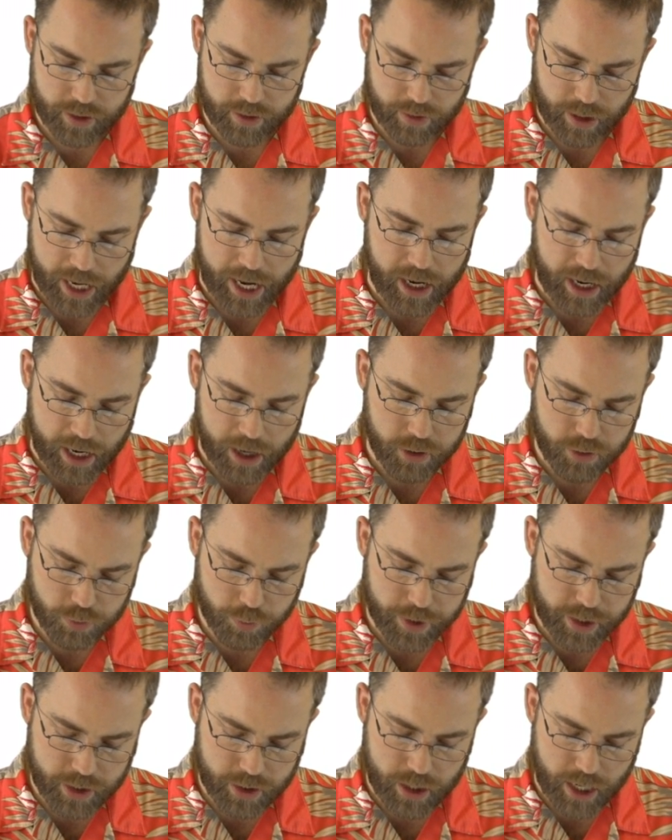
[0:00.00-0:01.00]
how do
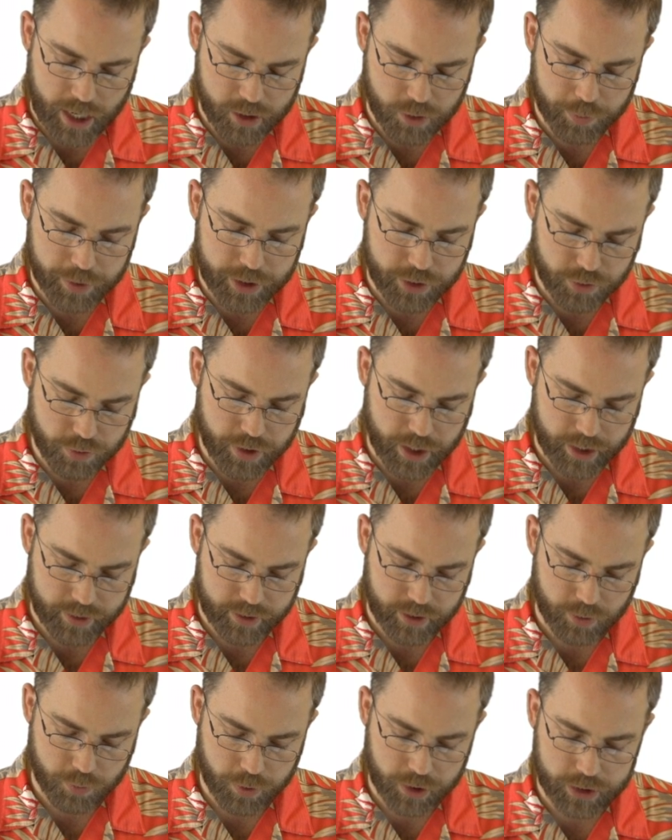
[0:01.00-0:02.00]
we do that
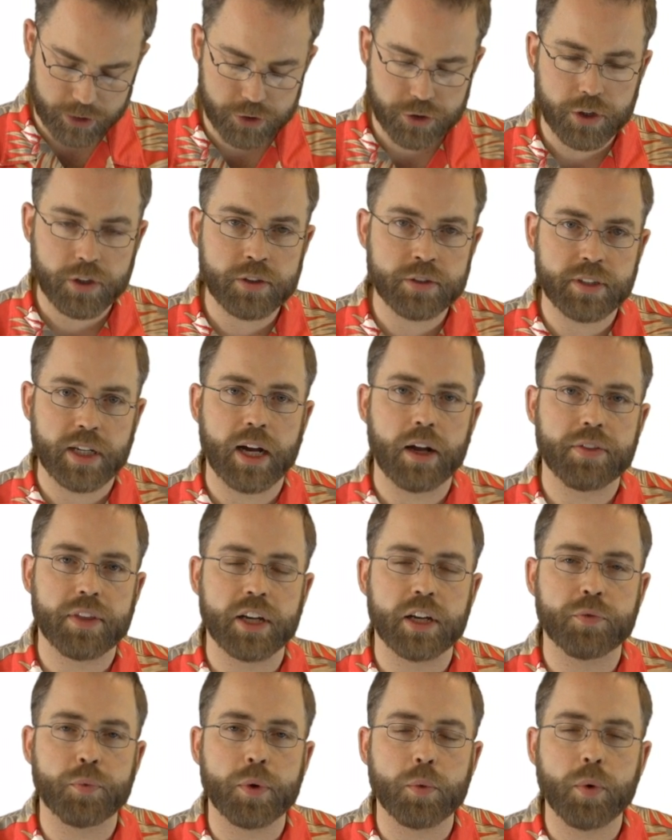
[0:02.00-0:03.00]
then? Well, it turns out that
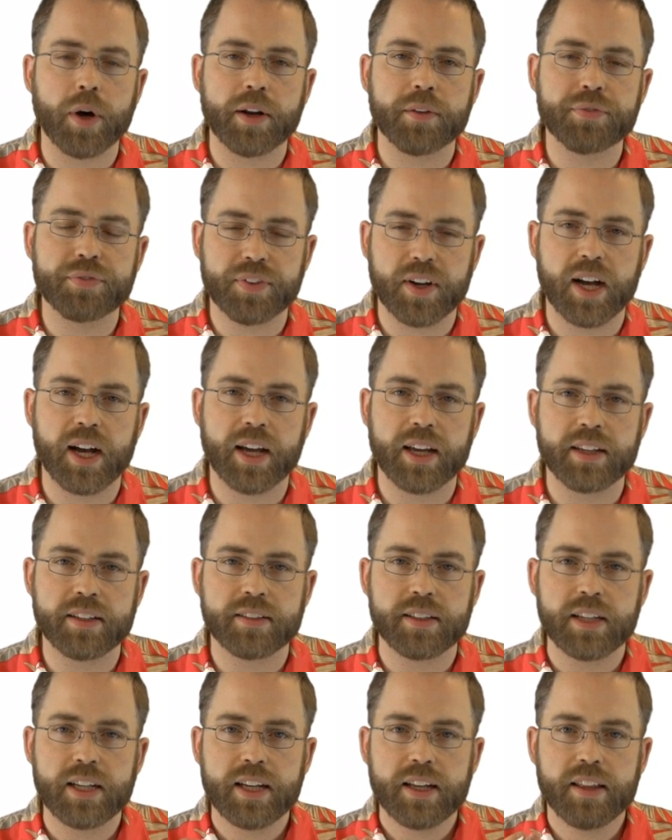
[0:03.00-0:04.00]
if we want to
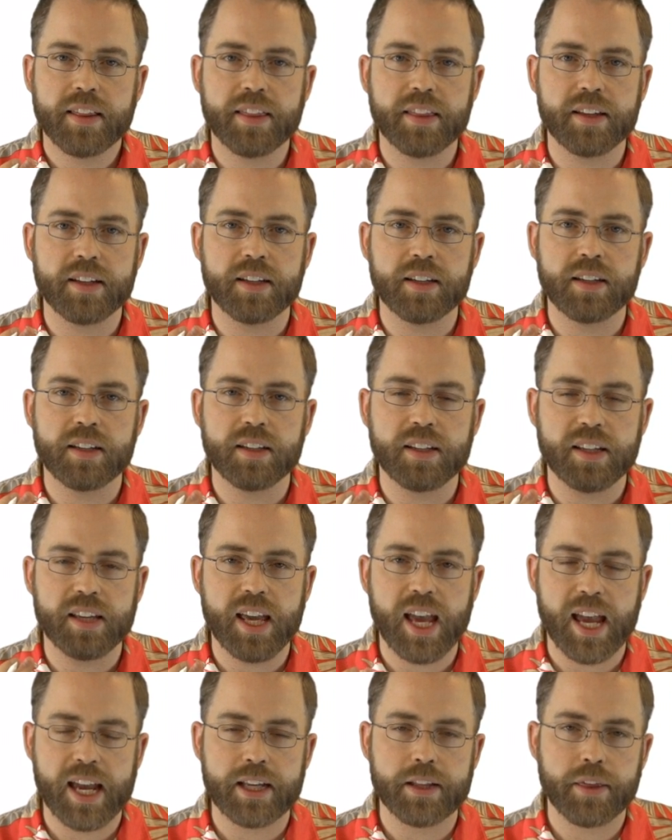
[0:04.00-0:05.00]
find the
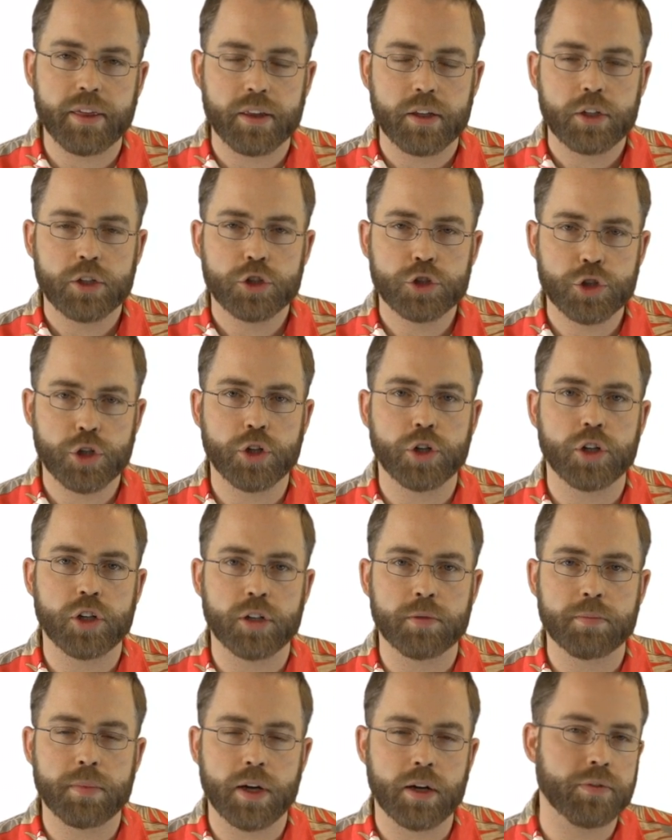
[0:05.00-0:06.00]
kth
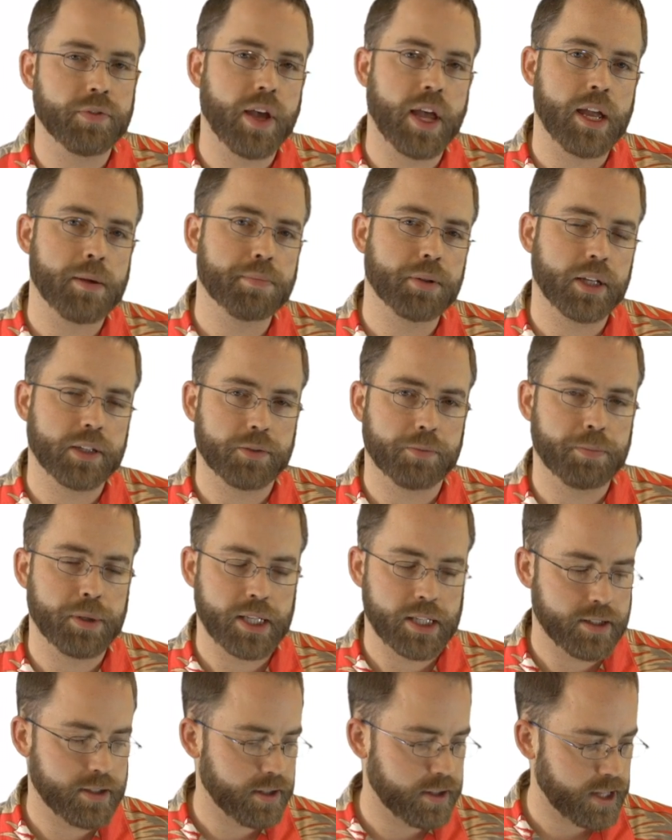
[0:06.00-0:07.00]
term of a plus
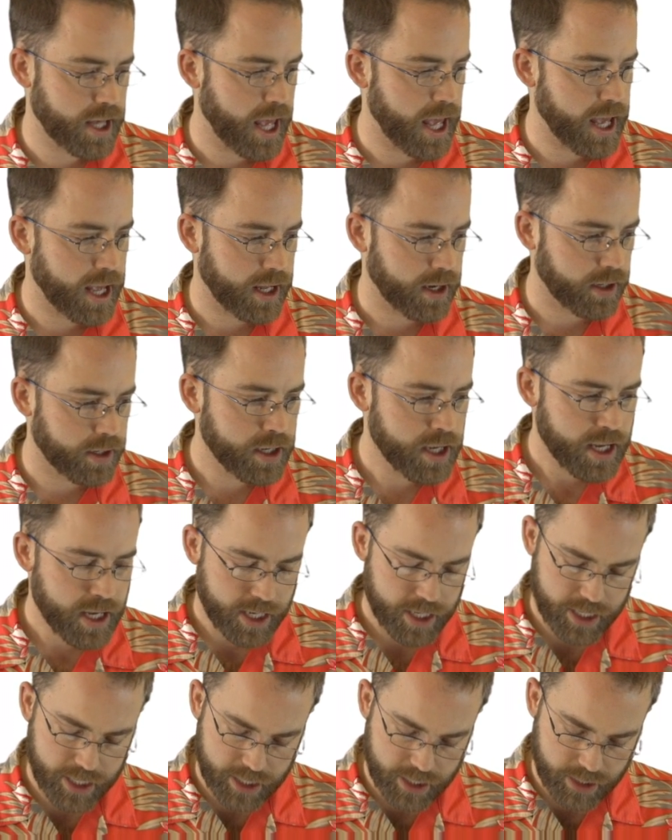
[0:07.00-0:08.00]
b to the n,
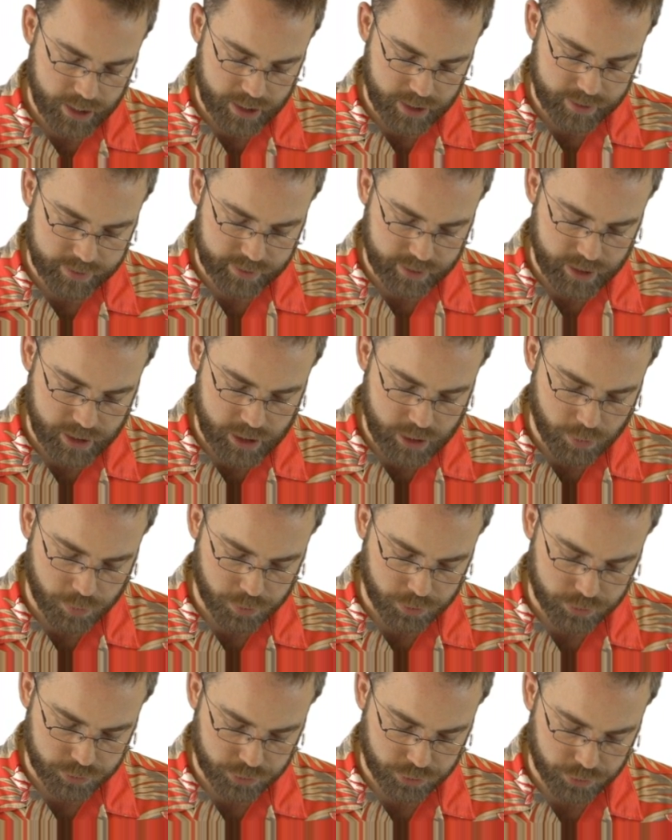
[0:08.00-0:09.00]
it is
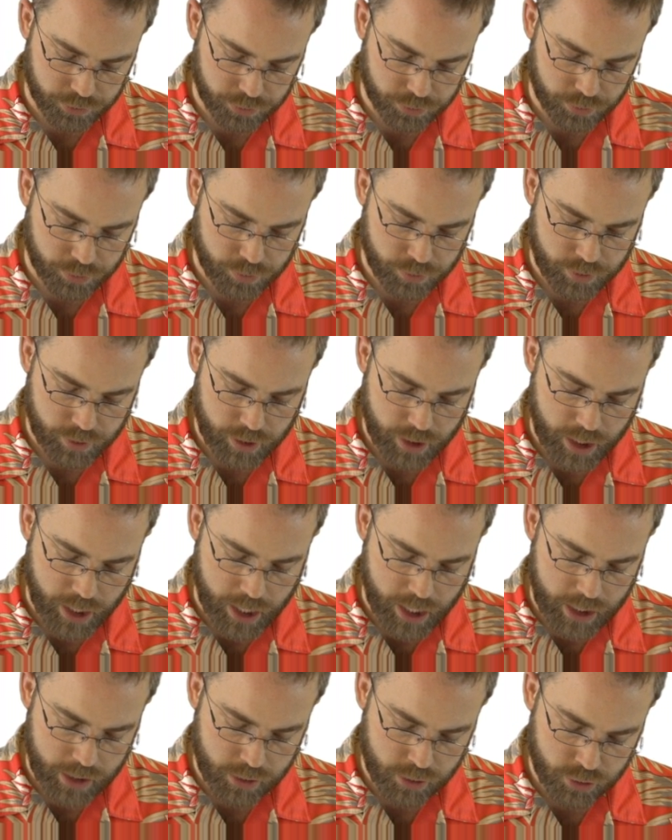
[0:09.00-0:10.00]
equal to
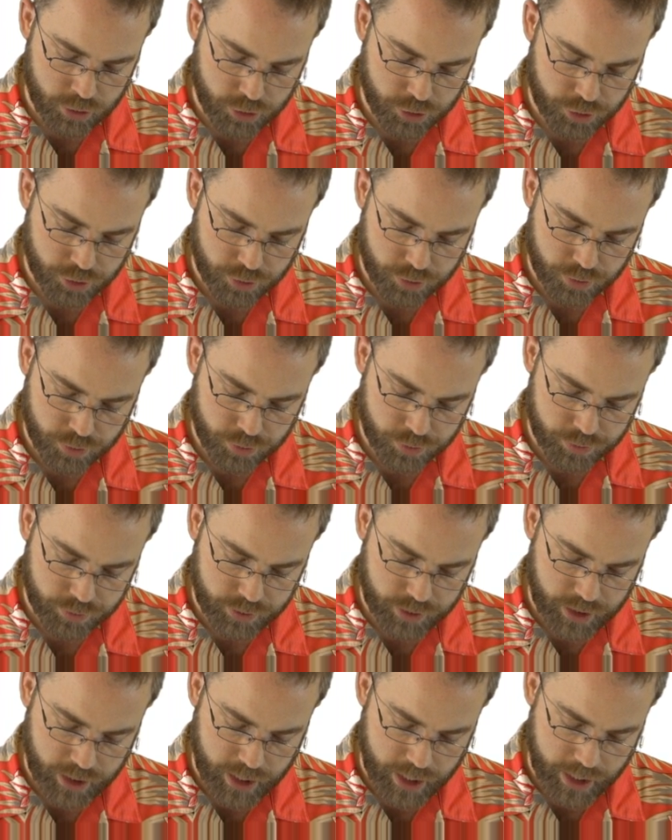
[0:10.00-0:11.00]
n choose
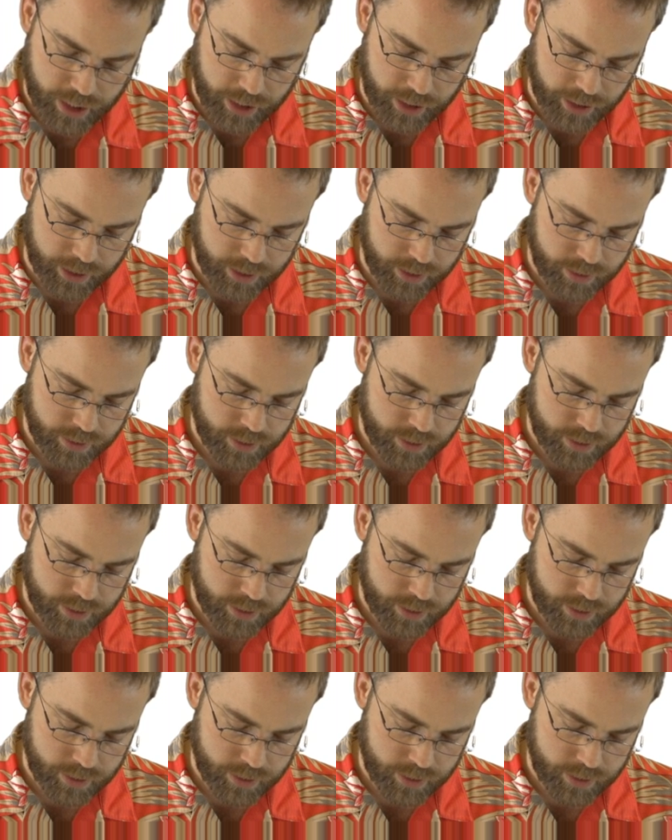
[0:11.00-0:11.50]
k,